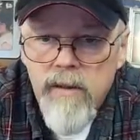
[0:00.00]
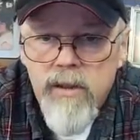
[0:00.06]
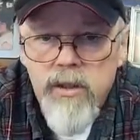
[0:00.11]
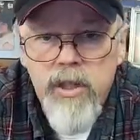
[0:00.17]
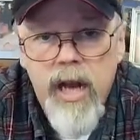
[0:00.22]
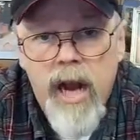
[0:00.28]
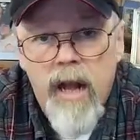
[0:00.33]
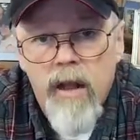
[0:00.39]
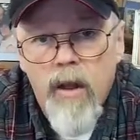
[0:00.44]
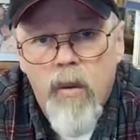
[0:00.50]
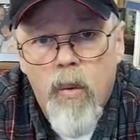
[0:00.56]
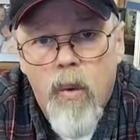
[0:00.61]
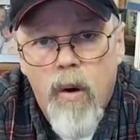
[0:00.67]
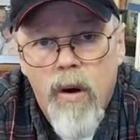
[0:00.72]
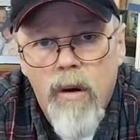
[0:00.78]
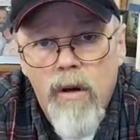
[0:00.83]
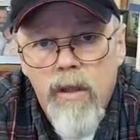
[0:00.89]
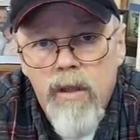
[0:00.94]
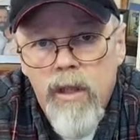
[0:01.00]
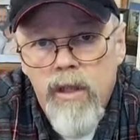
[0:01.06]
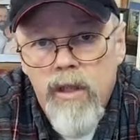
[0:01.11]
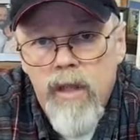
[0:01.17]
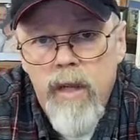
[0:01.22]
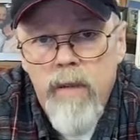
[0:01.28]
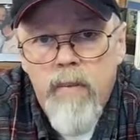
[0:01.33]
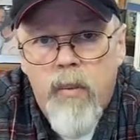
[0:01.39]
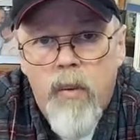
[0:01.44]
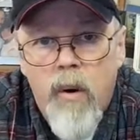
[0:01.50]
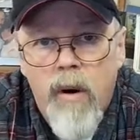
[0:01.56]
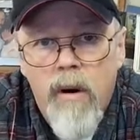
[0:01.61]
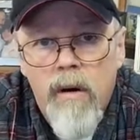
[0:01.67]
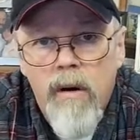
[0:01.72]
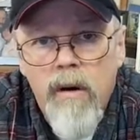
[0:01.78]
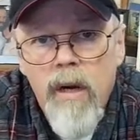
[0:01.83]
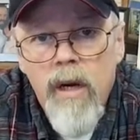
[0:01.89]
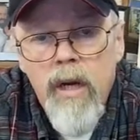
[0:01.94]
shallow water to deep
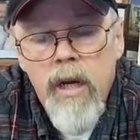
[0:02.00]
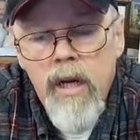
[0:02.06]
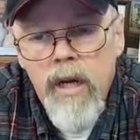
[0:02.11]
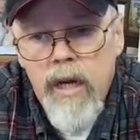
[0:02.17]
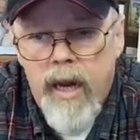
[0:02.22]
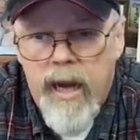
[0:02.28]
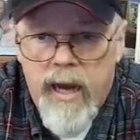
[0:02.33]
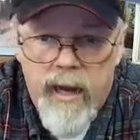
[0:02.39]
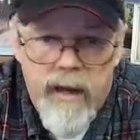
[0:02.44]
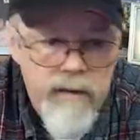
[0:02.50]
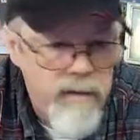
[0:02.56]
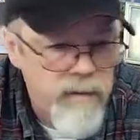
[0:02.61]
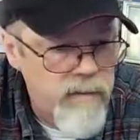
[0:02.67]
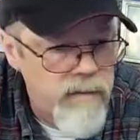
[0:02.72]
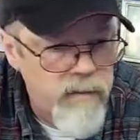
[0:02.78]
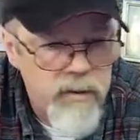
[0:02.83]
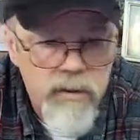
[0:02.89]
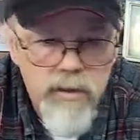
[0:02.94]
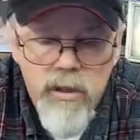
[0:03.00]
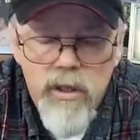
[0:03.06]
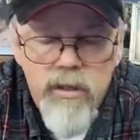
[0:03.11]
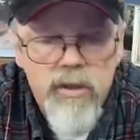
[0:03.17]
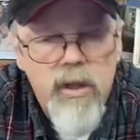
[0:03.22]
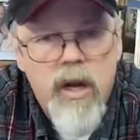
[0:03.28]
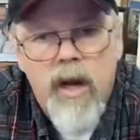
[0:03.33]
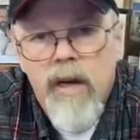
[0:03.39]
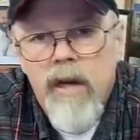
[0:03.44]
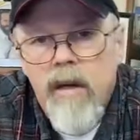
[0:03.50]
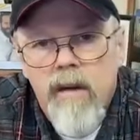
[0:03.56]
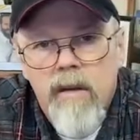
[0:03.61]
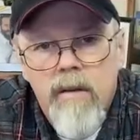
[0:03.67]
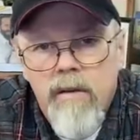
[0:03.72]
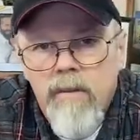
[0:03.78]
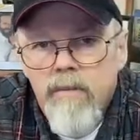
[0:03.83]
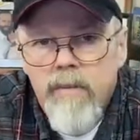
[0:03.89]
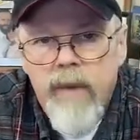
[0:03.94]
water and just kind of
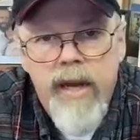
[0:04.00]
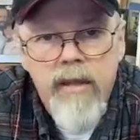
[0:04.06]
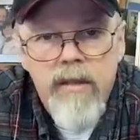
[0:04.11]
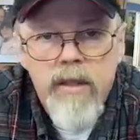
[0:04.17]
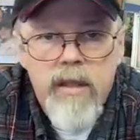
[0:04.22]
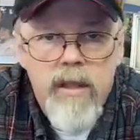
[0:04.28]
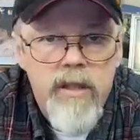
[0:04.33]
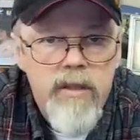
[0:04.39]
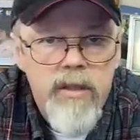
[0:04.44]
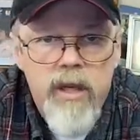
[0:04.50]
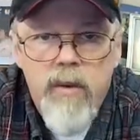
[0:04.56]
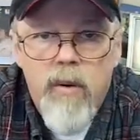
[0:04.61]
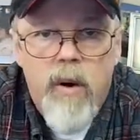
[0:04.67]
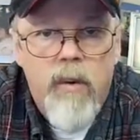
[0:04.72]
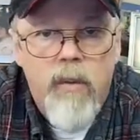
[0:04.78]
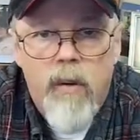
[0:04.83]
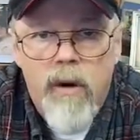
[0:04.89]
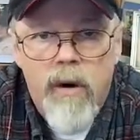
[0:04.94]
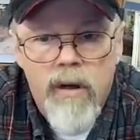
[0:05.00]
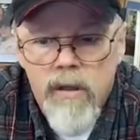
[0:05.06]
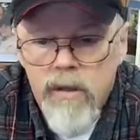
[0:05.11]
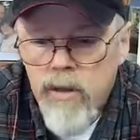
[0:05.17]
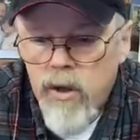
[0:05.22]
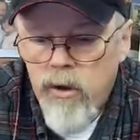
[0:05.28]
basically see what works.